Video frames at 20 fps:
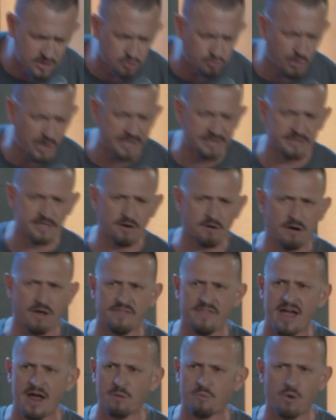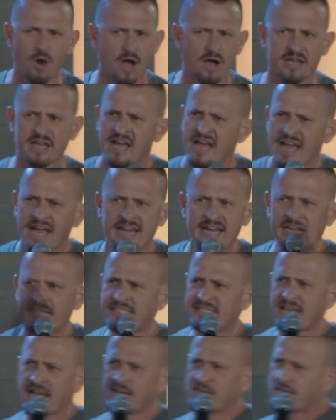is right there on that rock. And He
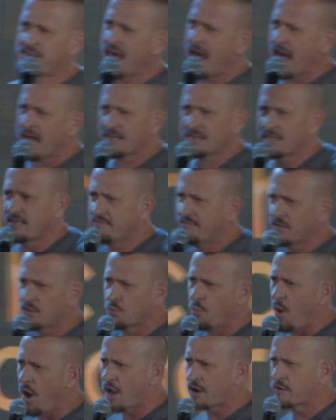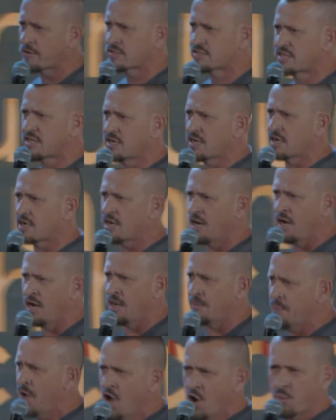said, That living water is going to
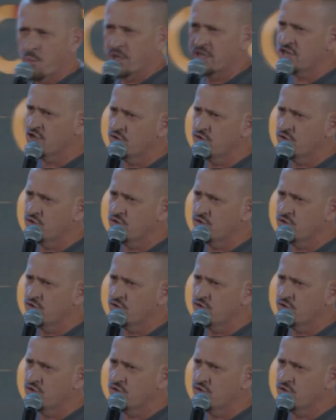come when